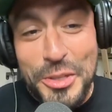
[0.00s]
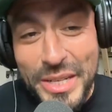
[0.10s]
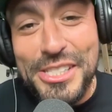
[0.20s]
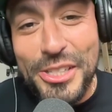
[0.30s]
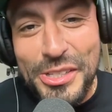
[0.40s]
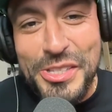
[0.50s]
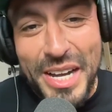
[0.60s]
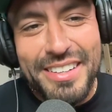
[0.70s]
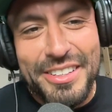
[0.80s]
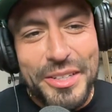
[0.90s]
You guys look
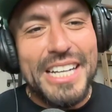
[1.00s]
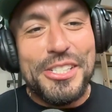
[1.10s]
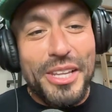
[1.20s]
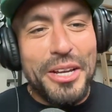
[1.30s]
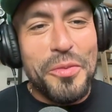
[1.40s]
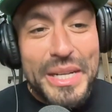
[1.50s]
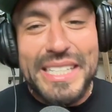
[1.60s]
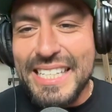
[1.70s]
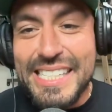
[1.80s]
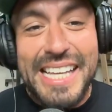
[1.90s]
stunned. You guys are like,
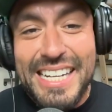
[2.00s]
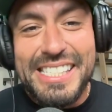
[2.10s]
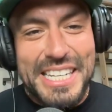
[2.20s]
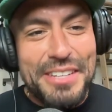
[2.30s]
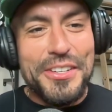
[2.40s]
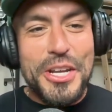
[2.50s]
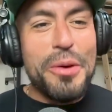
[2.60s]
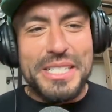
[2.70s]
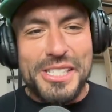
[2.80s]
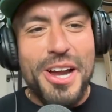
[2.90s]
what is, this guy doesn't even
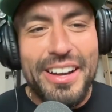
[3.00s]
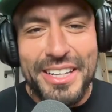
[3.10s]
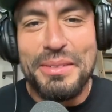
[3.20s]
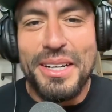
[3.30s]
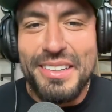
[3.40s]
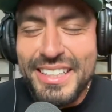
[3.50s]
know what he's talking about.